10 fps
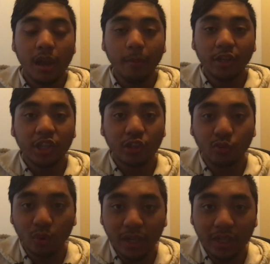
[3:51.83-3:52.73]
Number
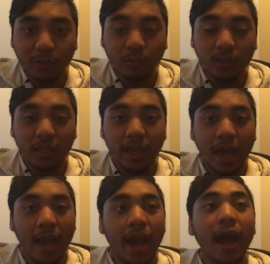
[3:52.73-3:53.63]
3, we
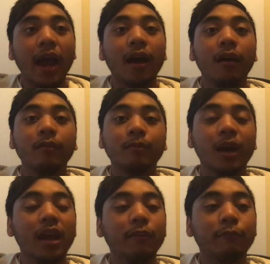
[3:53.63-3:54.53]
have
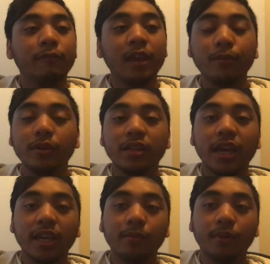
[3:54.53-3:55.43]
my favorite
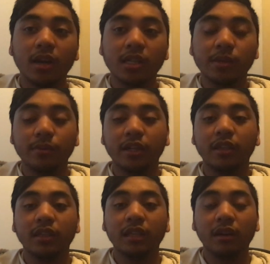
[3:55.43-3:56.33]
deck and
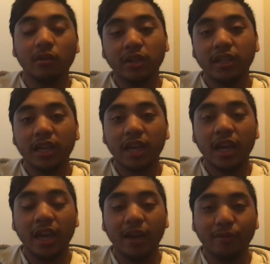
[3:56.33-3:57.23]
possibly the only deck I
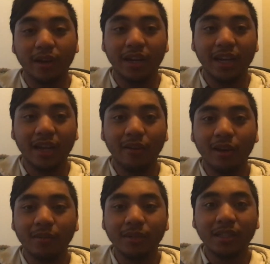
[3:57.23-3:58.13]
have right now
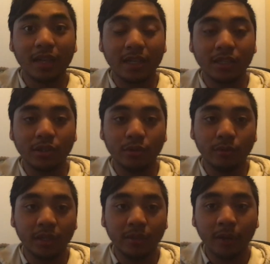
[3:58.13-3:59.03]
on me that could do
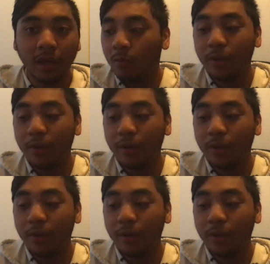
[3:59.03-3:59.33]
really well.